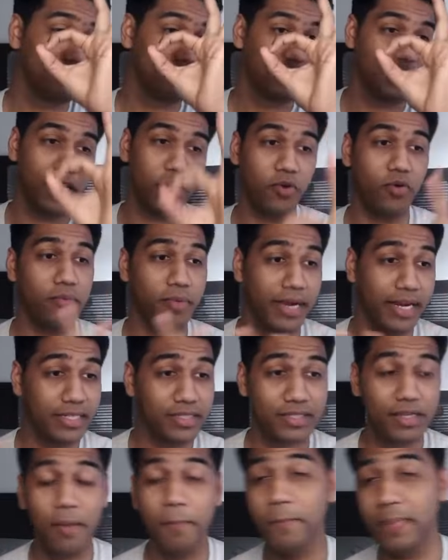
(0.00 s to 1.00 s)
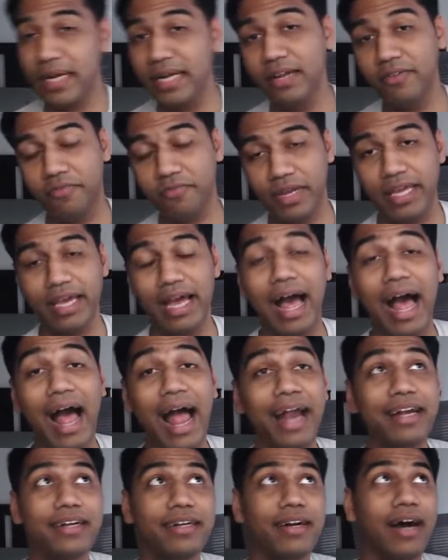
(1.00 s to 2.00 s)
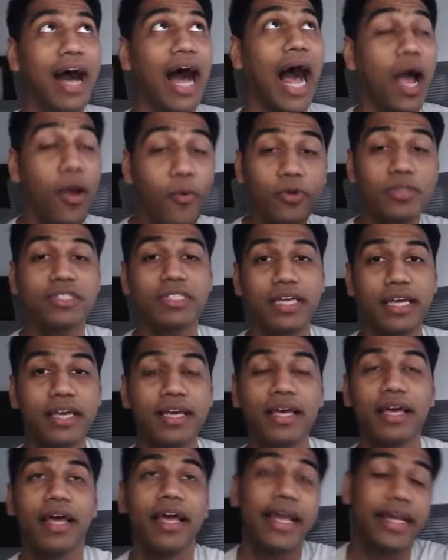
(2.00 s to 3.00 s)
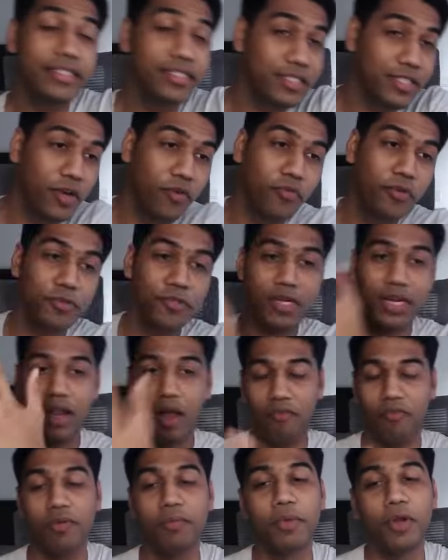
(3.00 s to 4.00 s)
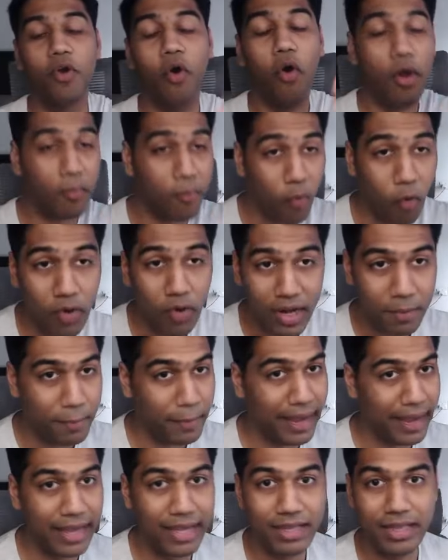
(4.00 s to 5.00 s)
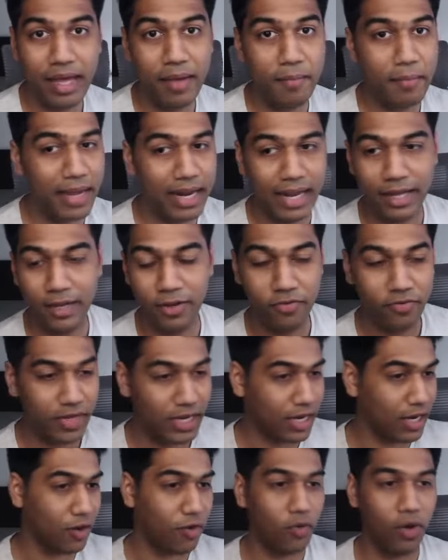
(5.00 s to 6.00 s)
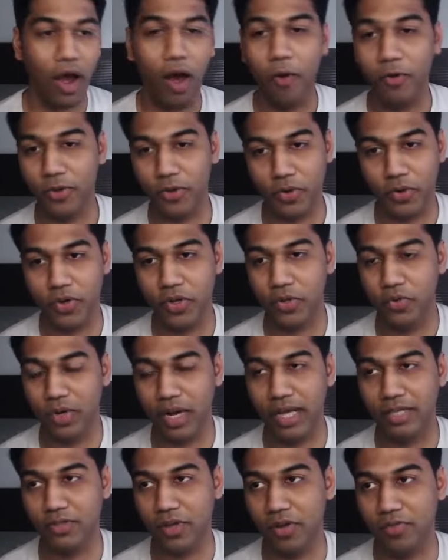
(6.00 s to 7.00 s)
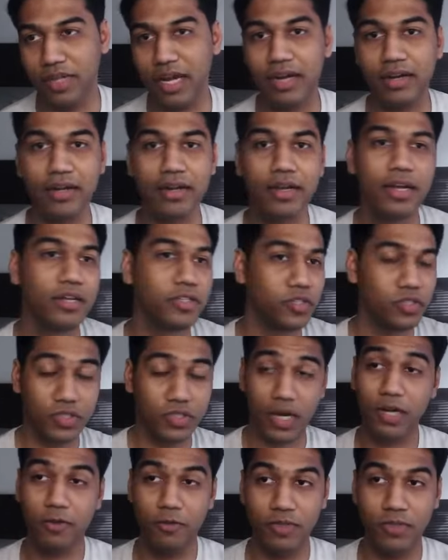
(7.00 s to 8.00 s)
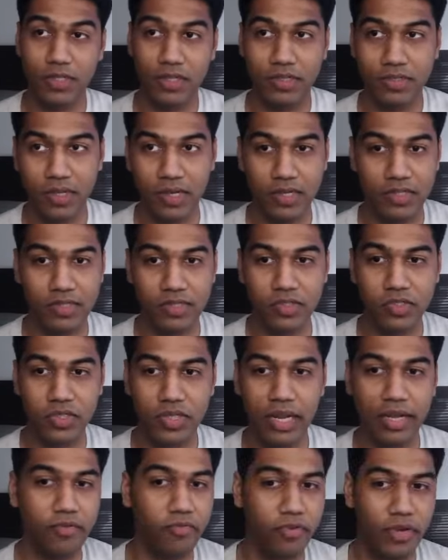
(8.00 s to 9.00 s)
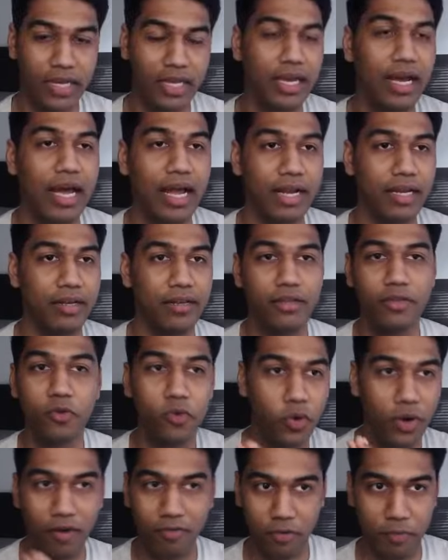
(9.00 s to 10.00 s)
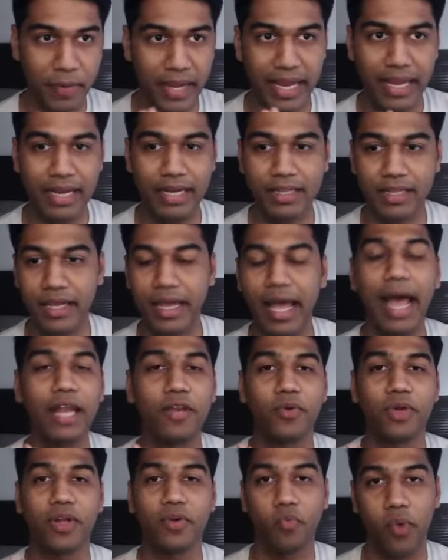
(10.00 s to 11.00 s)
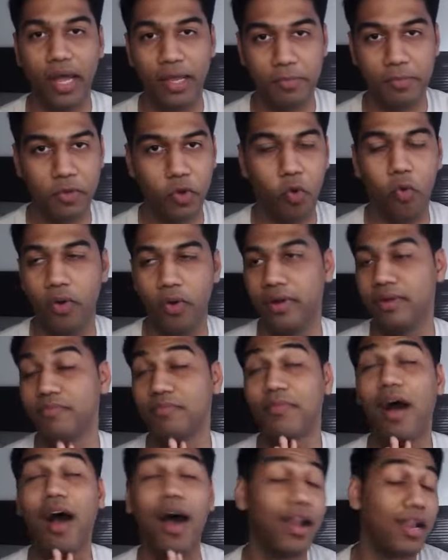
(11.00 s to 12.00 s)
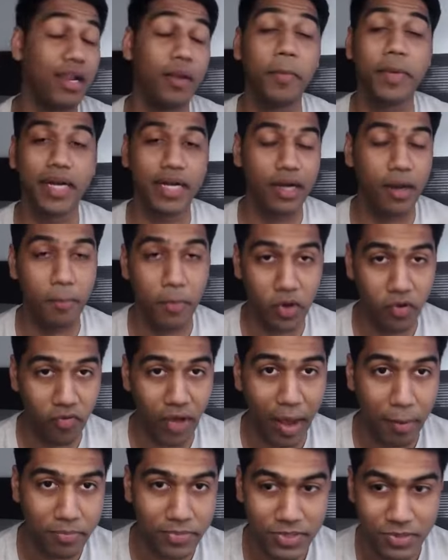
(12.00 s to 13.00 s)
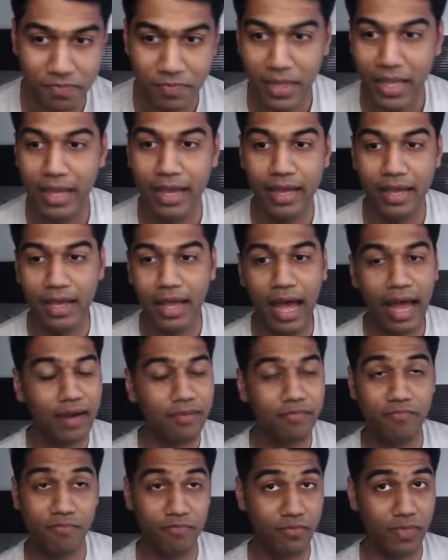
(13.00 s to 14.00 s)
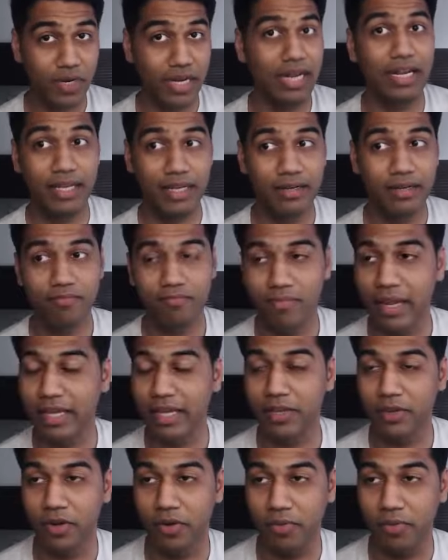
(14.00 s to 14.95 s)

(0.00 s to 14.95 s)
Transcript: $0. It's completely free, and I would say instead of using Lovable or Bolt and paying them and, like, figuring out how you're going to utilize all of that, just start using this. It's just like free, and you don't have to pay anything, and you can wipe code unlimited number of apps. And really, like,